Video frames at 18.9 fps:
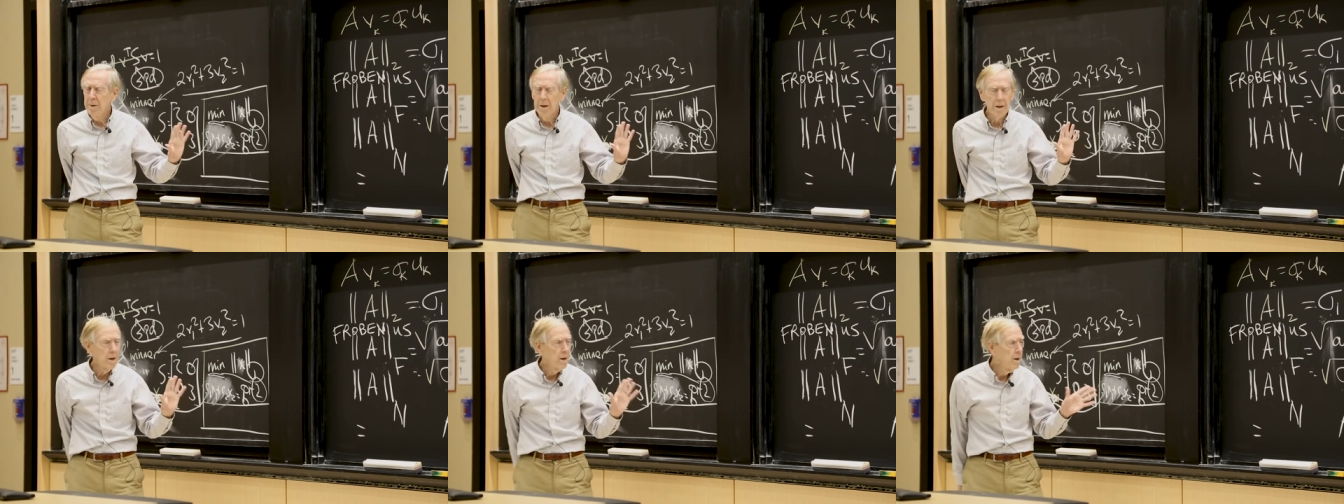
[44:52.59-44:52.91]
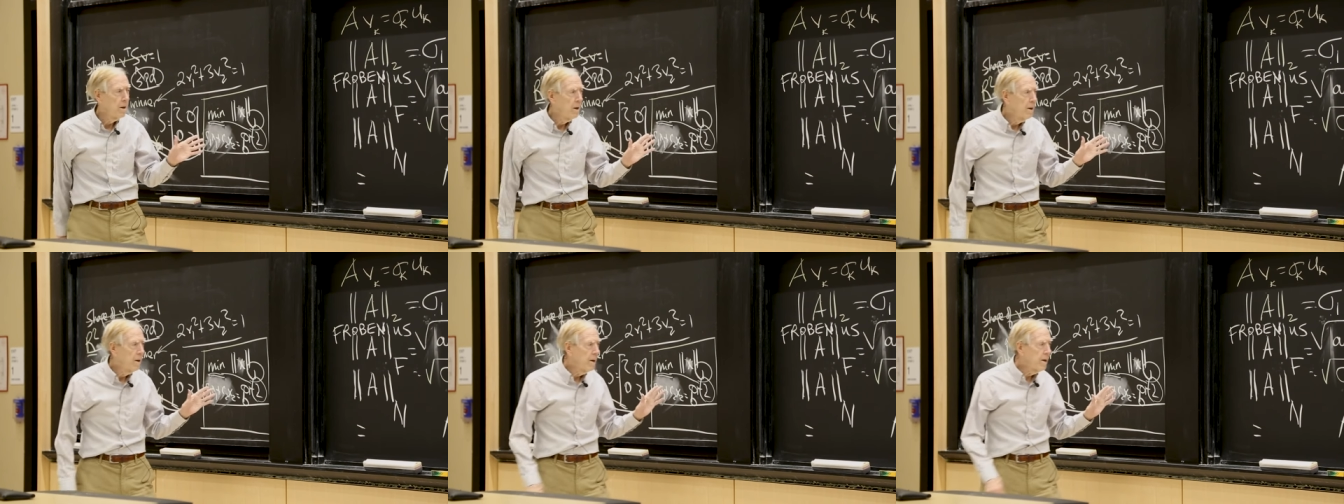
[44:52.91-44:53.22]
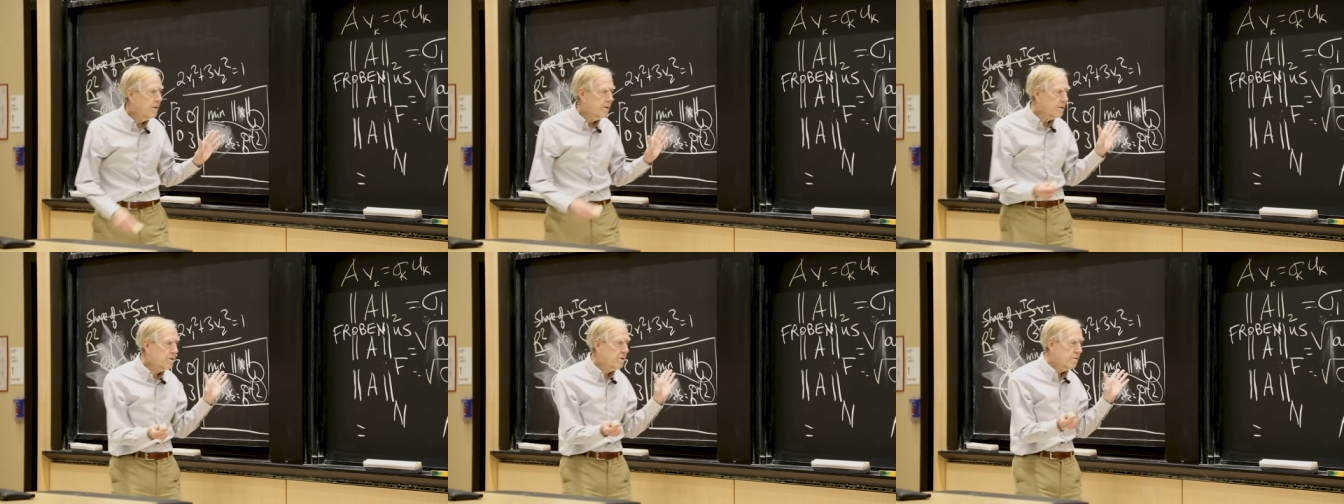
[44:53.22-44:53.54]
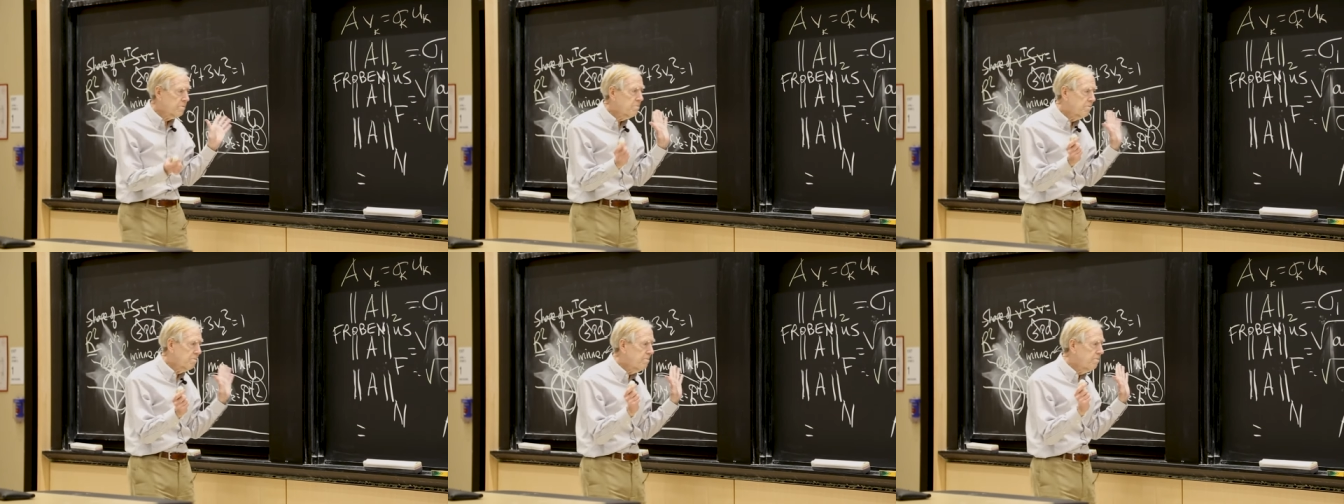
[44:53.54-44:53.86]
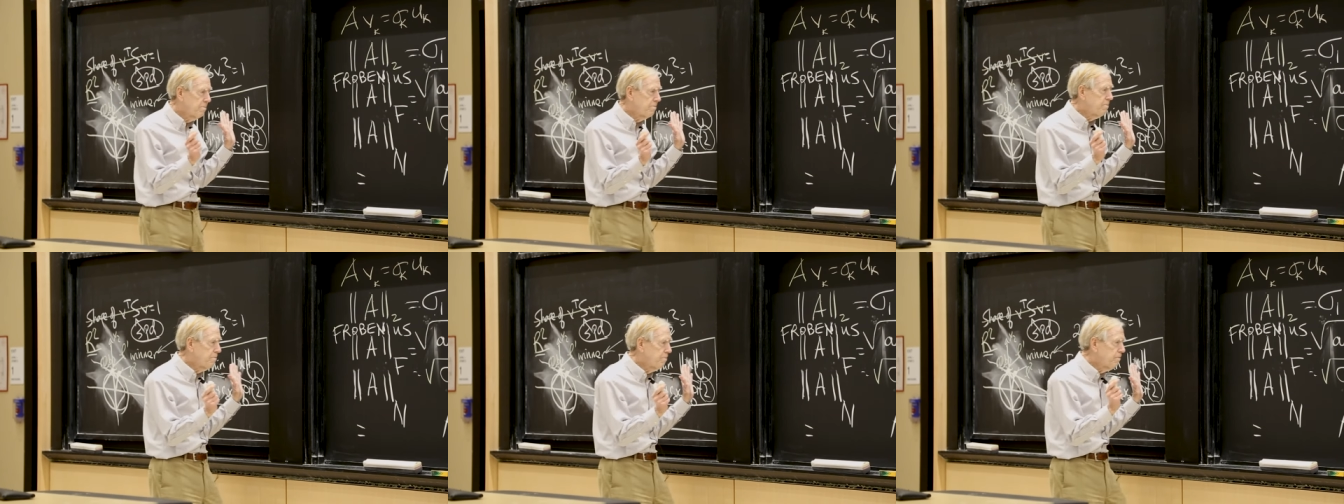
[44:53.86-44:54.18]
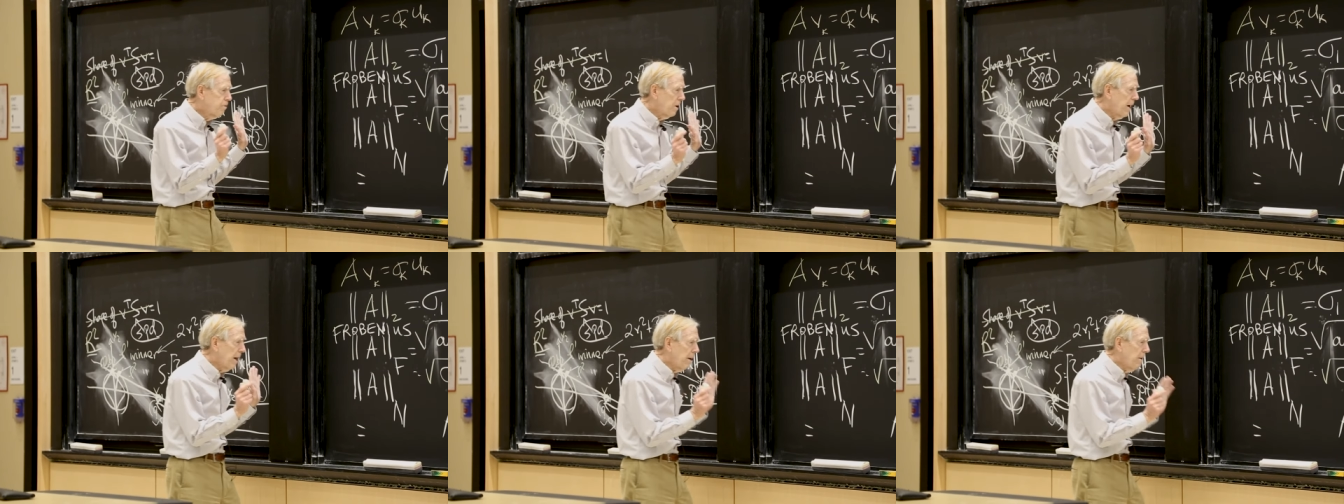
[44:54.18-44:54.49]
But it's
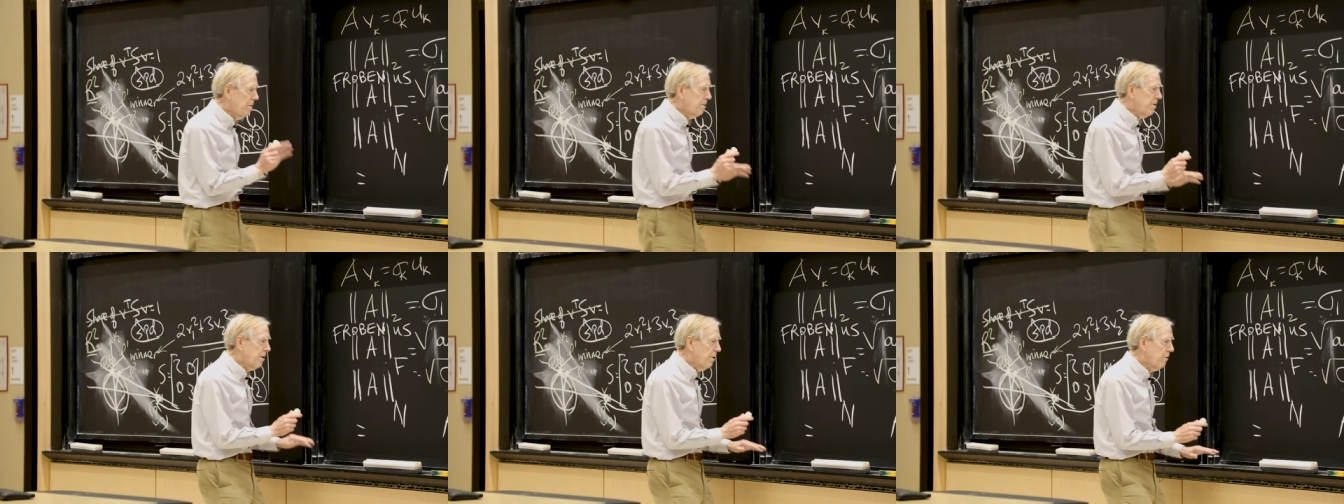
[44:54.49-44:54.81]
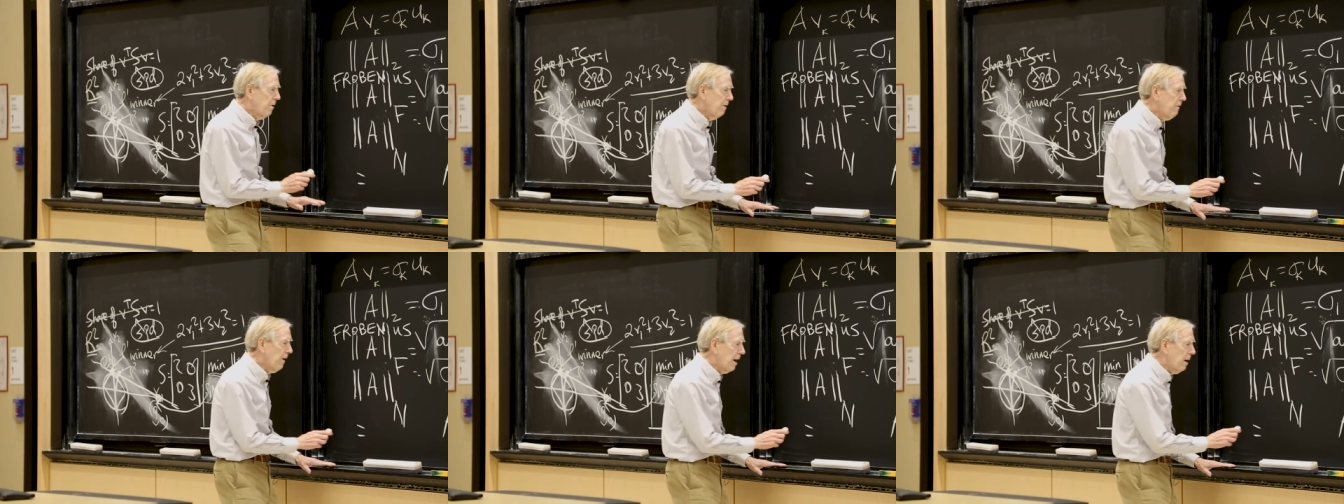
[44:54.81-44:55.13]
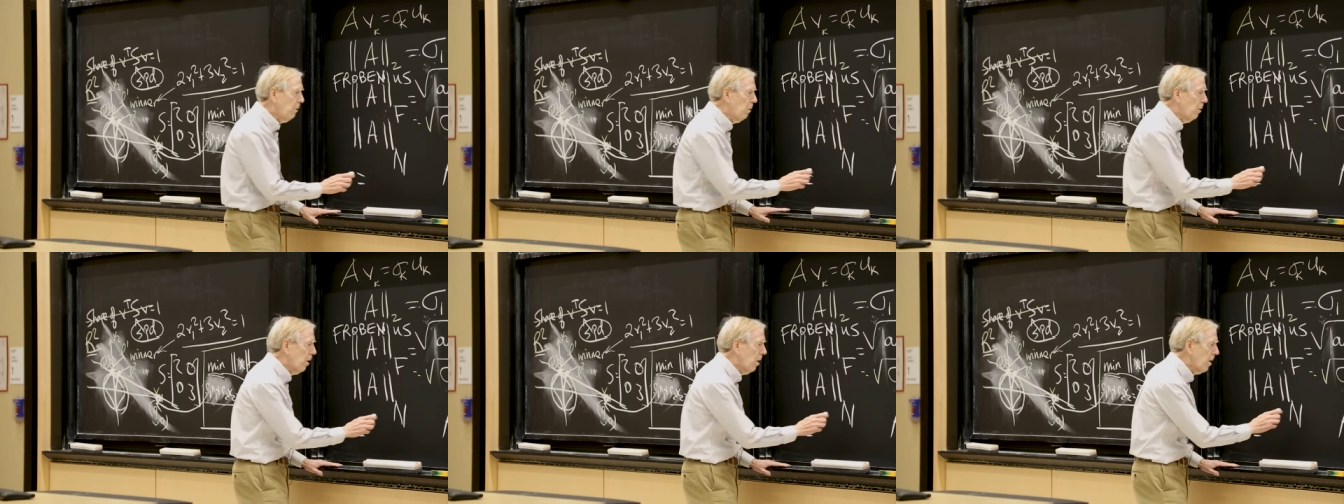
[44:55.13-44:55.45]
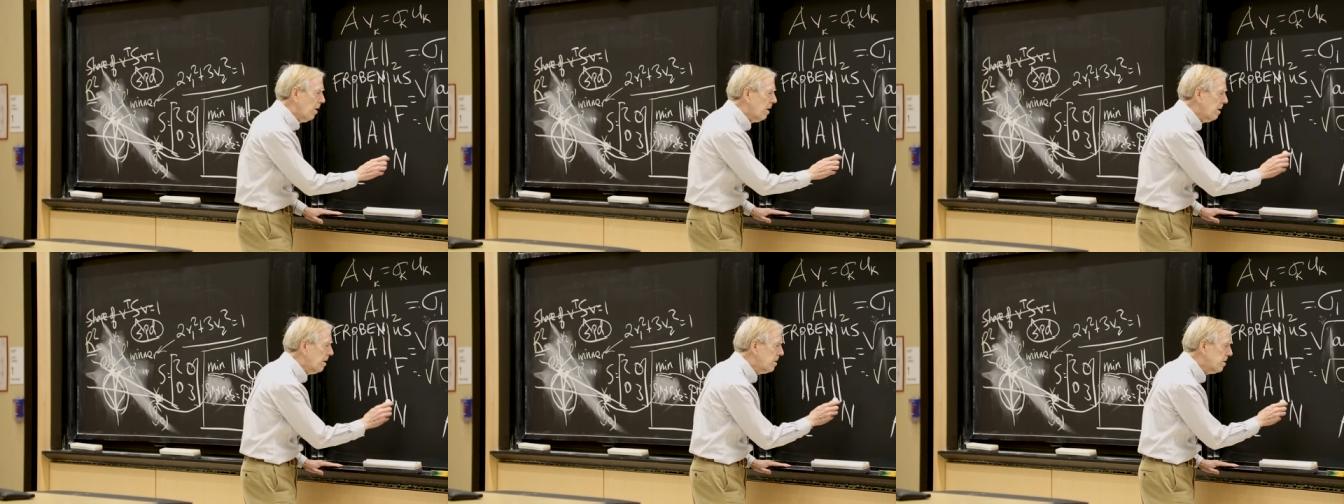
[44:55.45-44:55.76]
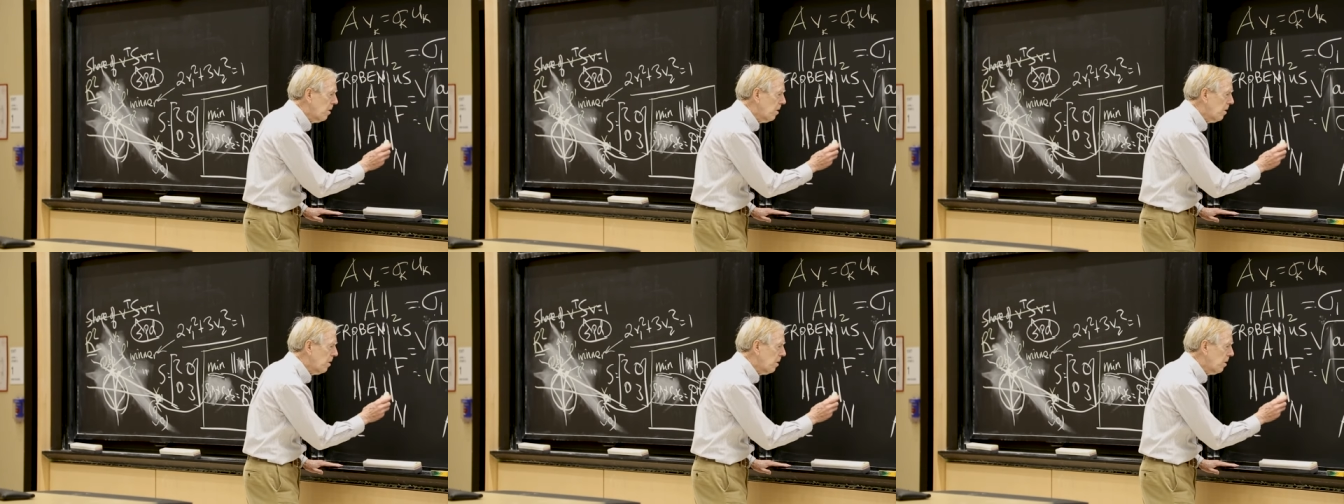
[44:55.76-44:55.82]
pretty terrific work.